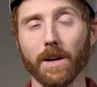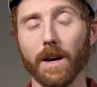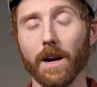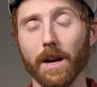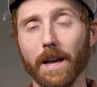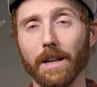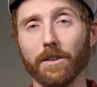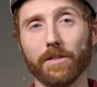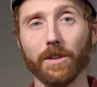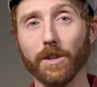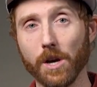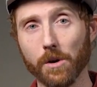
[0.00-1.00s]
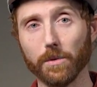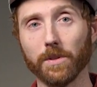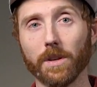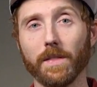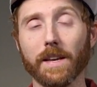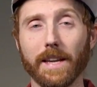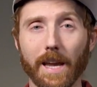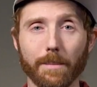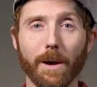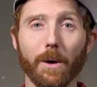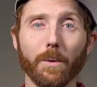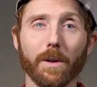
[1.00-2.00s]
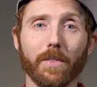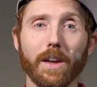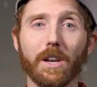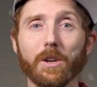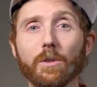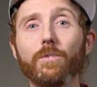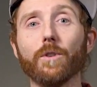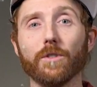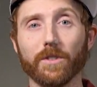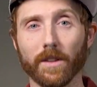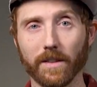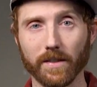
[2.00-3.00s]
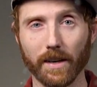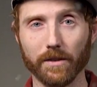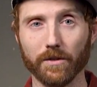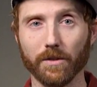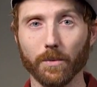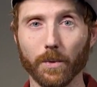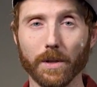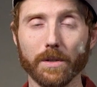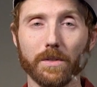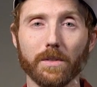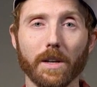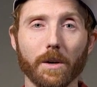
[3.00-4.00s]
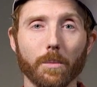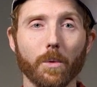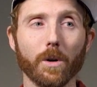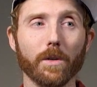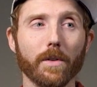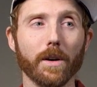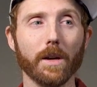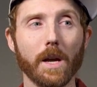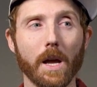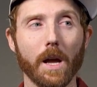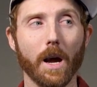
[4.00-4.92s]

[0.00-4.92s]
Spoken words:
And just to note, they came out with a new version of these Hydrogen wheels that are more of a,